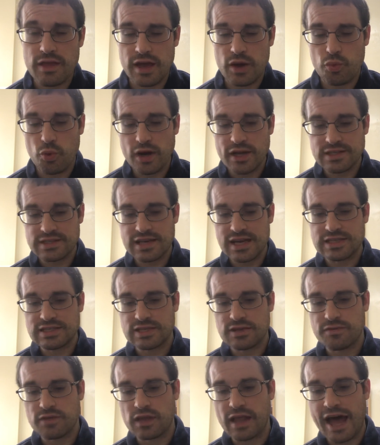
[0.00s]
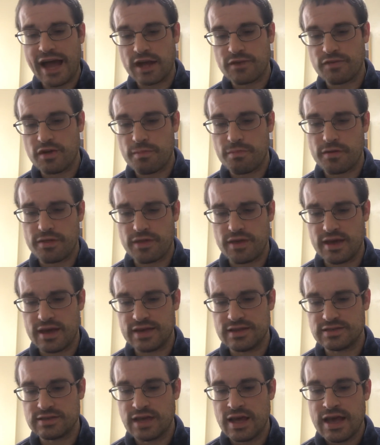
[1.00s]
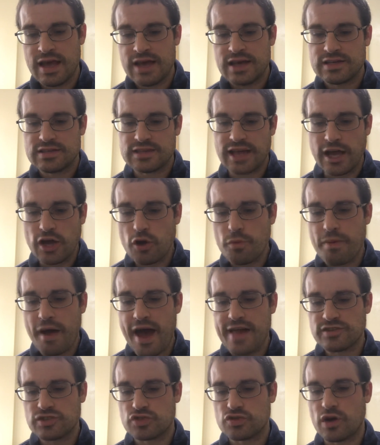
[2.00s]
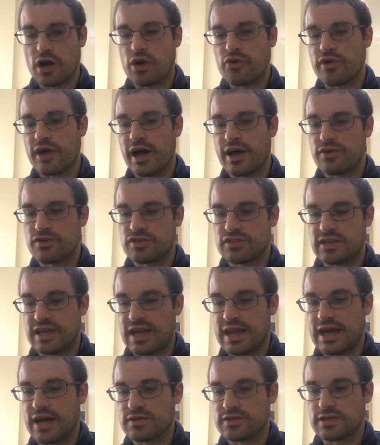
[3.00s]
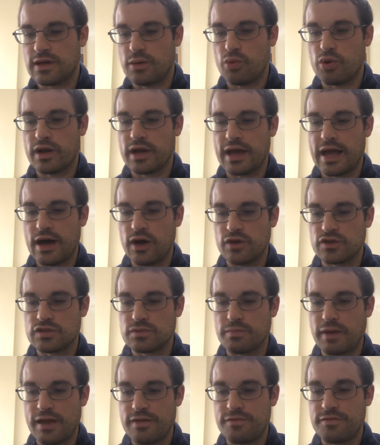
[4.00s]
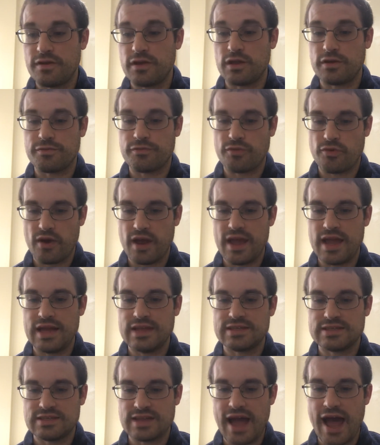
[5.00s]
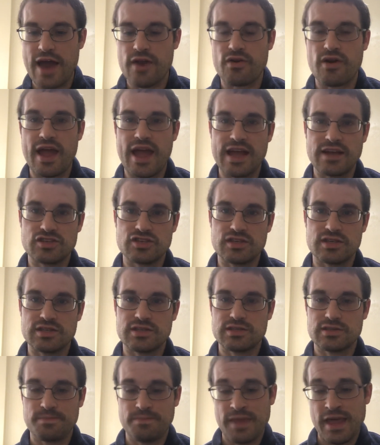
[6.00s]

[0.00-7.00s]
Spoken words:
And what it says of a lack of empathy is psychopaths struggle to understand how someone else might feel afraid, sad, or anxious.